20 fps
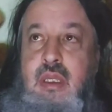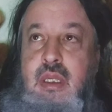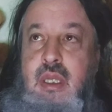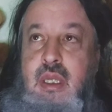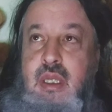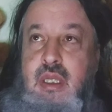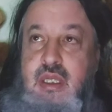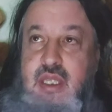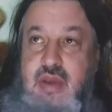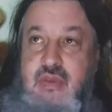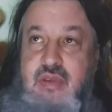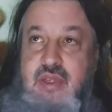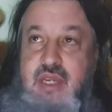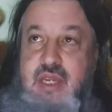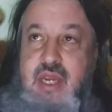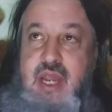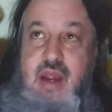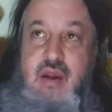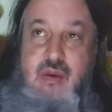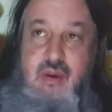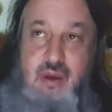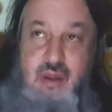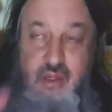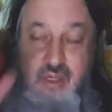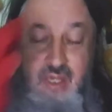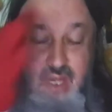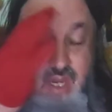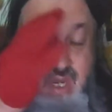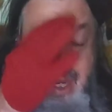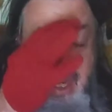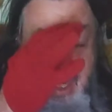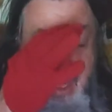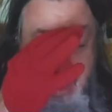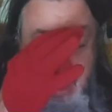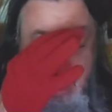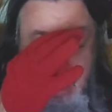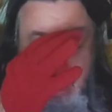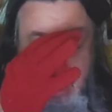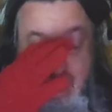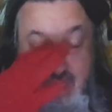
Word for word: uh, 17 hours and